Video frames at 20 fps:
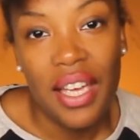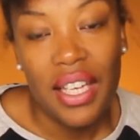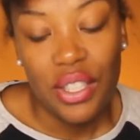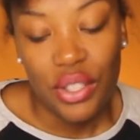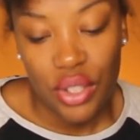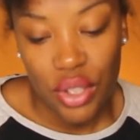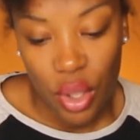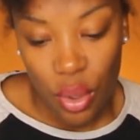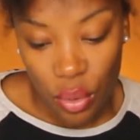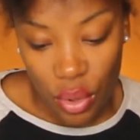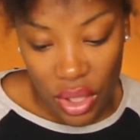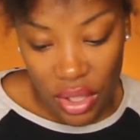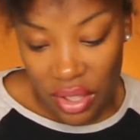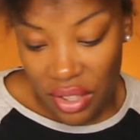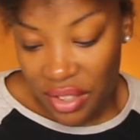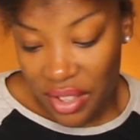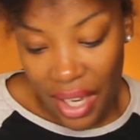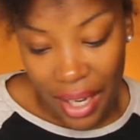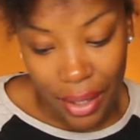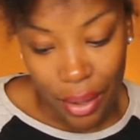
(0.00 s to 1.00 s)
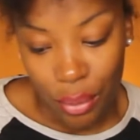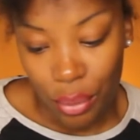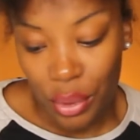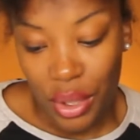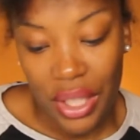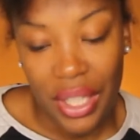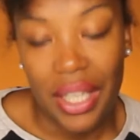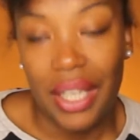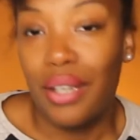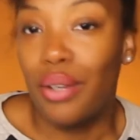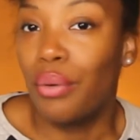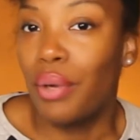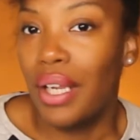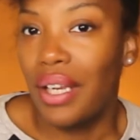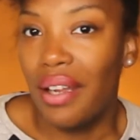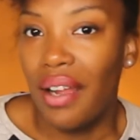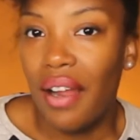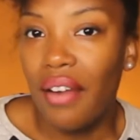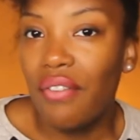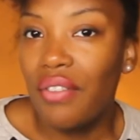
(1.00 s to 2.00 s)
So this is kind of
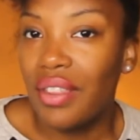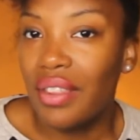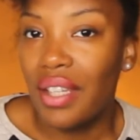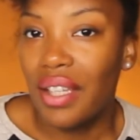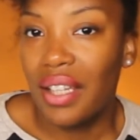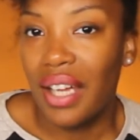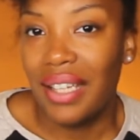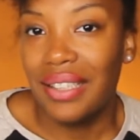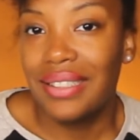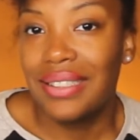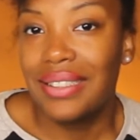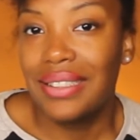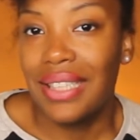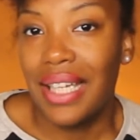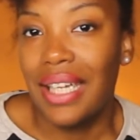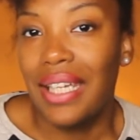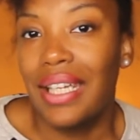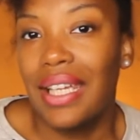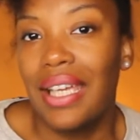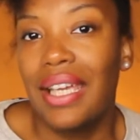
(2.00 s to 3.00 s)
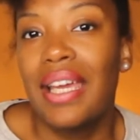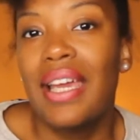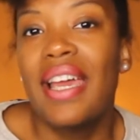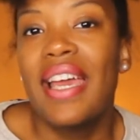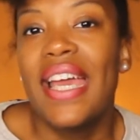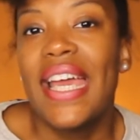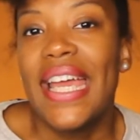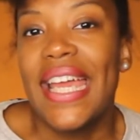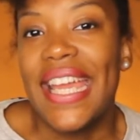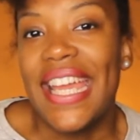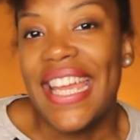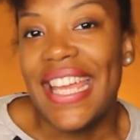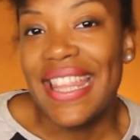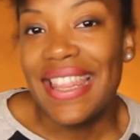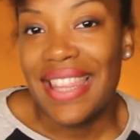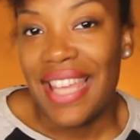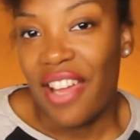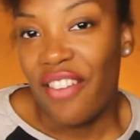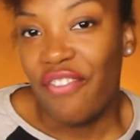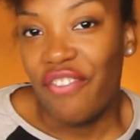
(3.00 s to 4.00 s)
reiterating everything I stated in
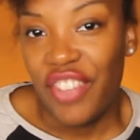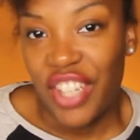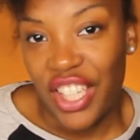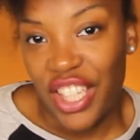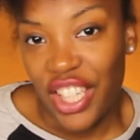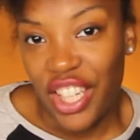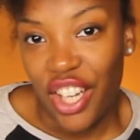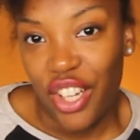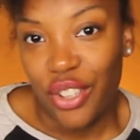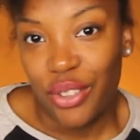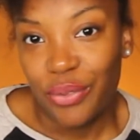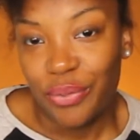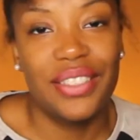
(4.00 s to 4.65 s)
that video.